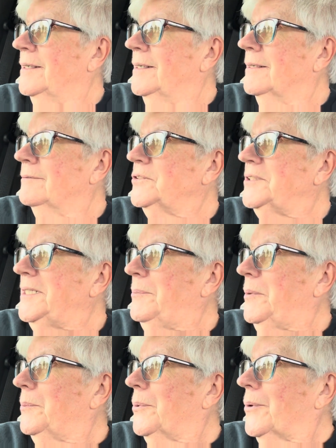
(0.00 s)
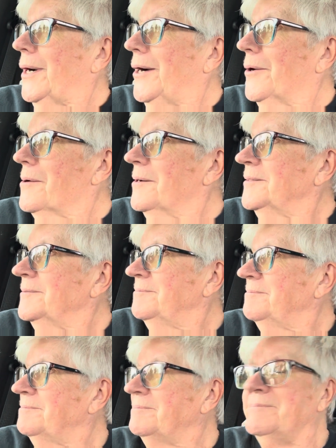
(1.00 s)
I was deep in prayer
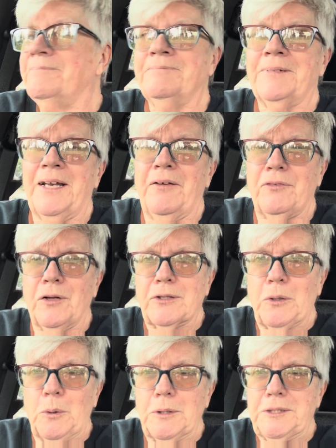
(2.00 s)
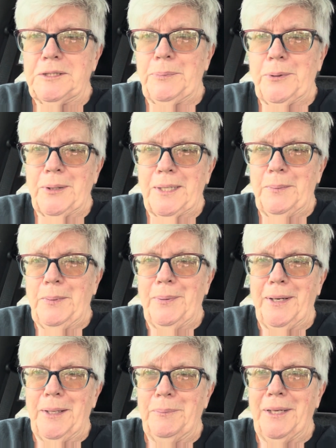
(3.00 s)
and I felt the Holy Spirit come
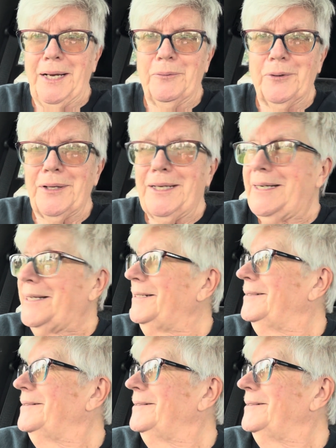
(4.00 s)
upon me. I really did.